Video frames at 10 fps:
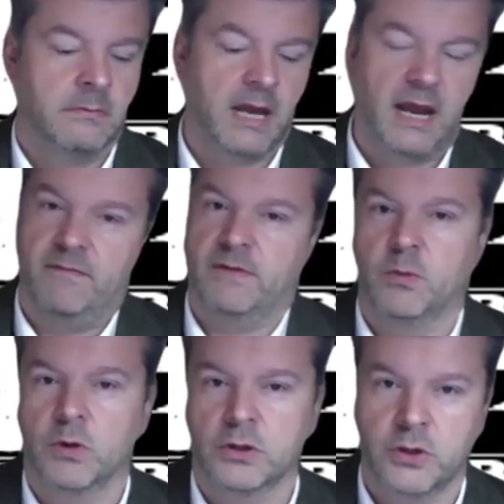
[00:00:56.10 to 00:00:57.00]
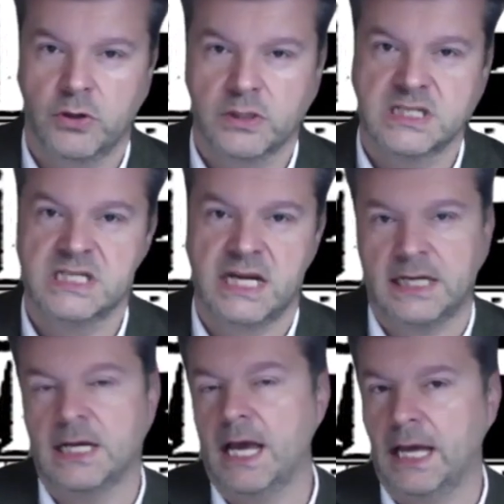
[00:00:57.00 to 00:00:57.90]
Everyone who has
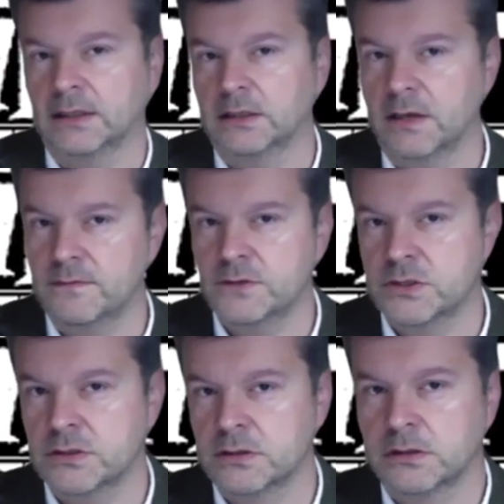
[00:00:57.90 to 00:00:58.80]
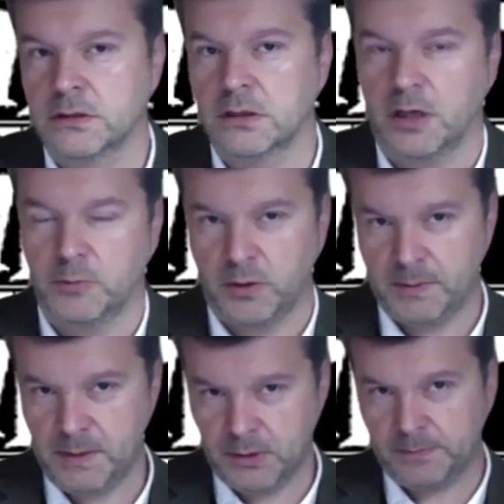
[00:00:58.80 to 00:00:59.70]
seen and loves Cowboy
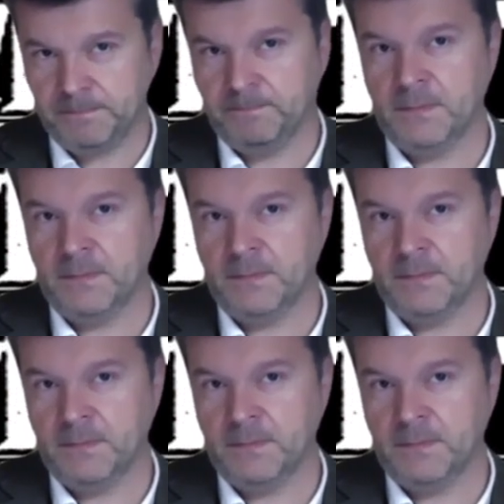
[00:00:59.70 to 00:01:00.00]
Bebop,